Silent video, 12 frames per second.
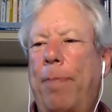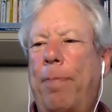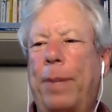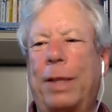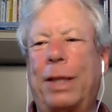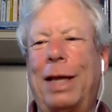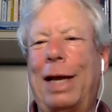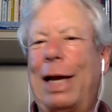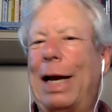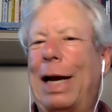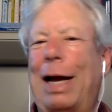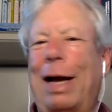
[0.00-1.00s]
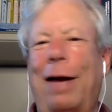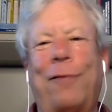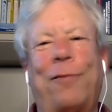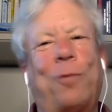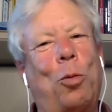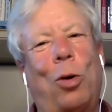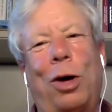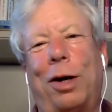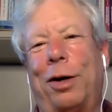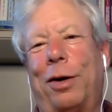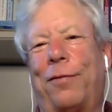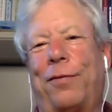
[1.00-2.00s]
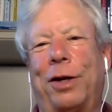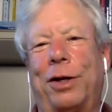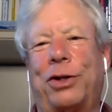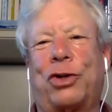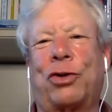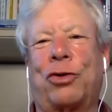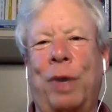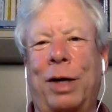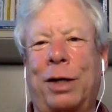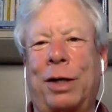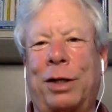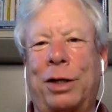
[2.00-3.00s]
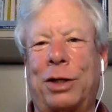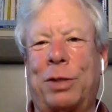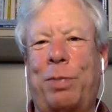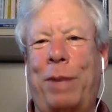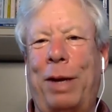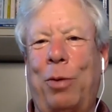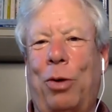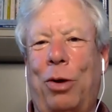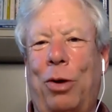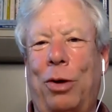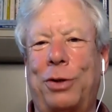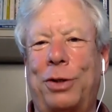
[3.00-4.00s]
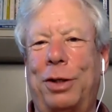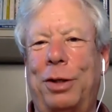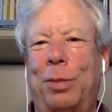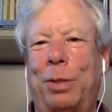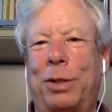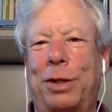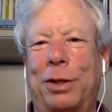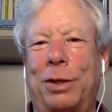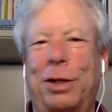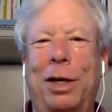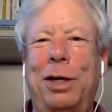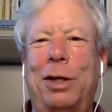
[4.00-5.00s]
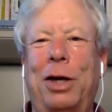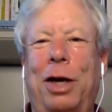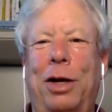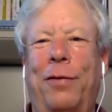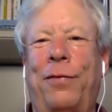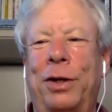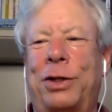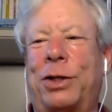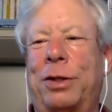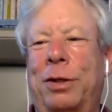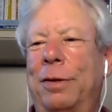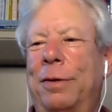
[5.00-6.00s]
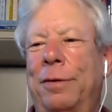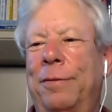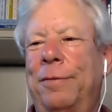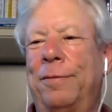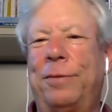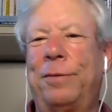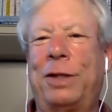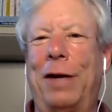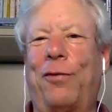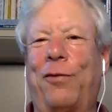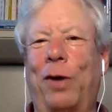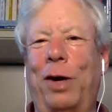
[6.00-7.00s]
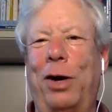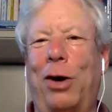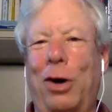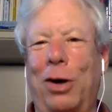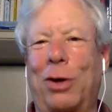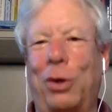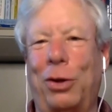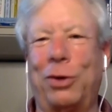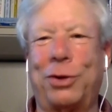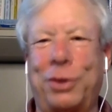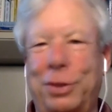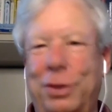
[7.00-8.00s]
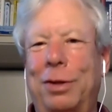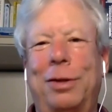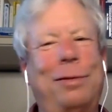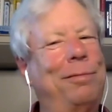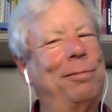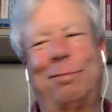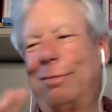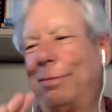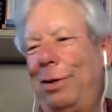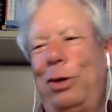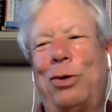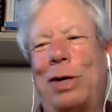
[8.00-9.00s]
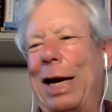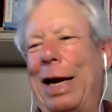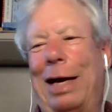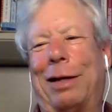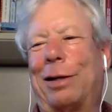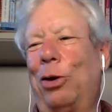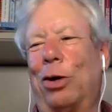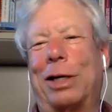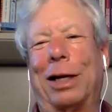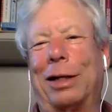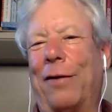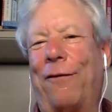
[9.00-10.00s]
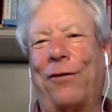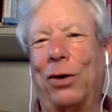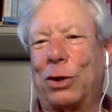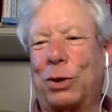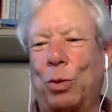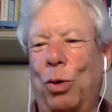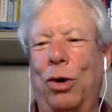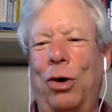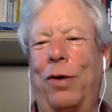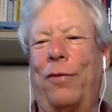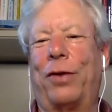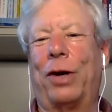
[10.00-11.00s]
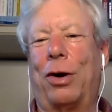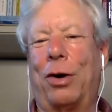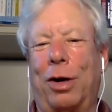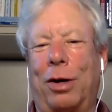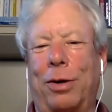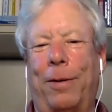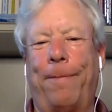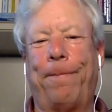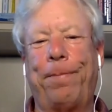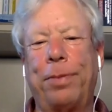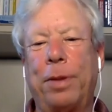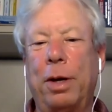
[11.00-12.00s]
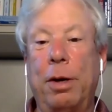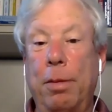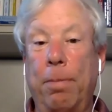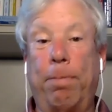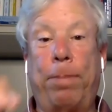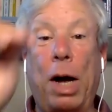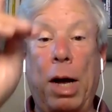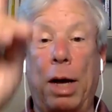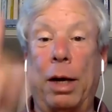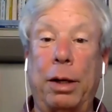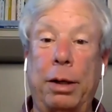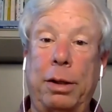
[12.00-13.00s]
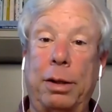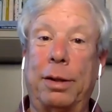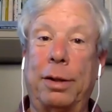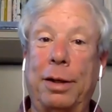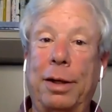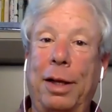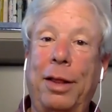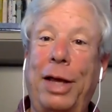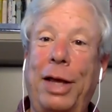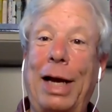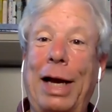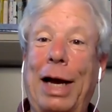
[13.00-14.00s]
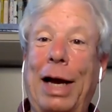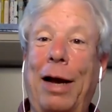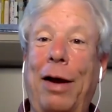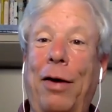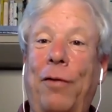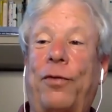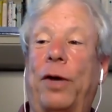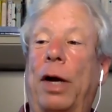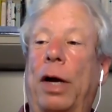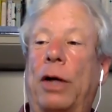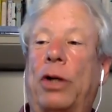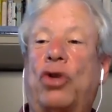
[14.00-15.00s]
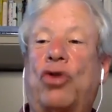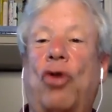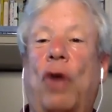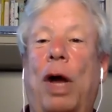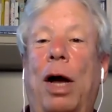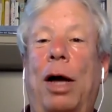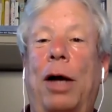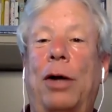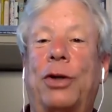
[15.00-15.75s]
but they have one of the strictest paywalls in the business. None of this 10 free articles. You can't look at the first word of an article, but they have a trial